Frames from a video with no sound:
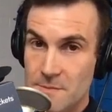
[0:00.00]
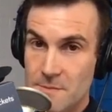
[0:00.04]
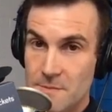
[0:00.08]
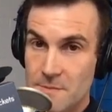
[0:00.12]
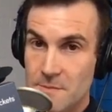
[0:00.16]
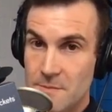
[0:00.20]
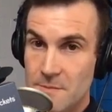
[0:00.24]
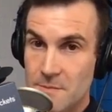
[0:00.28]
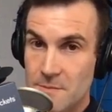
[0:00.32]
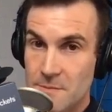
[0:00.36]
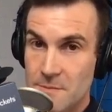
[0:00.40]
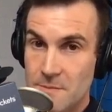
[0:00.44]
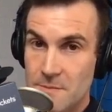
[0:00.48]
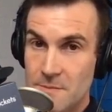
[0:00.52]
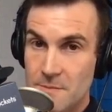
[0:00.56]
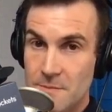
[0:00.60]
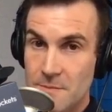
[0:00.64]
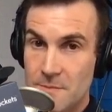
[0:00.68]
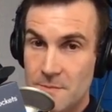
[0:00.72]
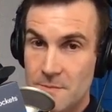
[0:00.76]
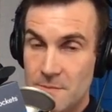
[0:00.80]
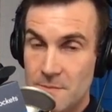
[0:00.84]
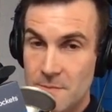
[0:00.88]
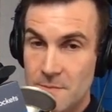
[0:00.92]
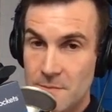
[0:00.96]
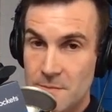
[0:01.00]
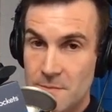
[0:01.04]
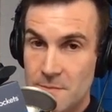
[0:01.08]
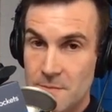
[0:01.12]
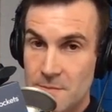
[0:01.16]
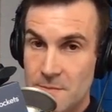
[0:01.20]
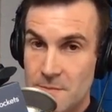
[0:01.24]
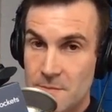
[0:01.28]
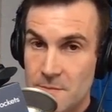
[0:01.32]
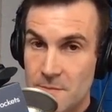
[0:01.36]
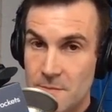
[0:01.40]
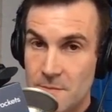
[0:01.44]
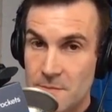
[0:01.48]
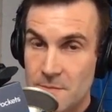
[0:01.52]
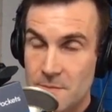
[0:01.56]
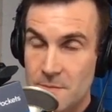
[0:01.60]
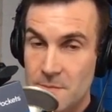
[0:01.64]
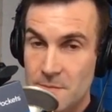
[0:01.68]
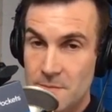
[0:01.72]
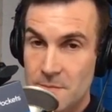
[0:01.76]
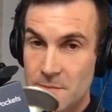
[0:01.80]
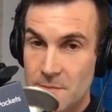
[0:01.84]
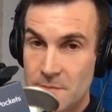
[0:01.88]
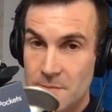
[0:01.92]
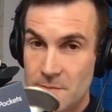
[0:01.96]

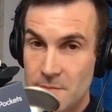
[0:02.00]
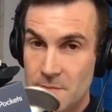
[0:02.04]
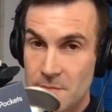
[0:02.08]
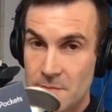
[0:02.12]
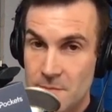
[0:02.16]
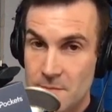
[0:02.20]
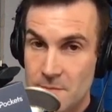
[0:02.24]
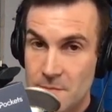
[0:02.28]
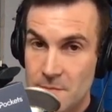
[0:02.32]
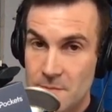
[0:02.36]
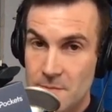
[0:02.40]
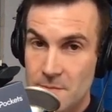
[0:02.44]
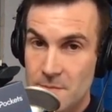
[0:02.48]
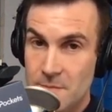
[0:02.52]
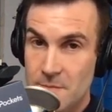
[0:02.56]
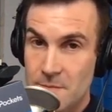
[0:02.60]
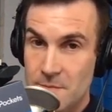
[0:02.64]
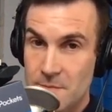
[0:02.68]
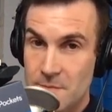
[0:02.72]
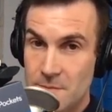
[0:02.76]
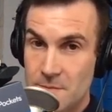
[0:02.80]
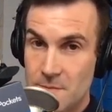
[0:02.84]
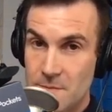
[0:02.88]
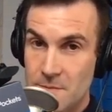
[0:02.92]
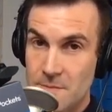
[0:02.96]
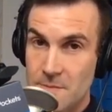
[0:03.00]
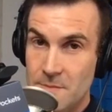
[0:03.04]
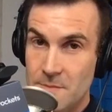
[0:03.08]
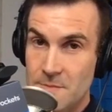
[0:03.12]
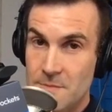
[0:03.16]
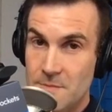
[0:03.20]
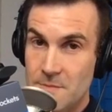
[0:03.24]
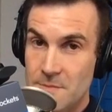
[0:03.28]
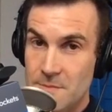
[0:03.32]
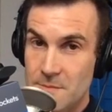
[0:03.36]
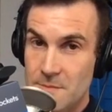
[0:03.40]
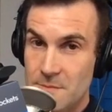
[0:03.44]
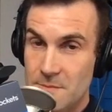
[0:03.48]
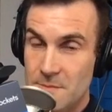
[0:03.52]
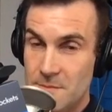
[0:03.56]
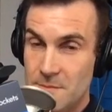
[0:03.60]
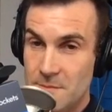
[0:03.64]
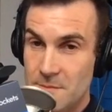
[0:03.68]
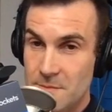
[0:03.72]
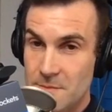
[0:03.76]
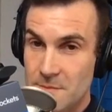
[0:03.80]
(silent)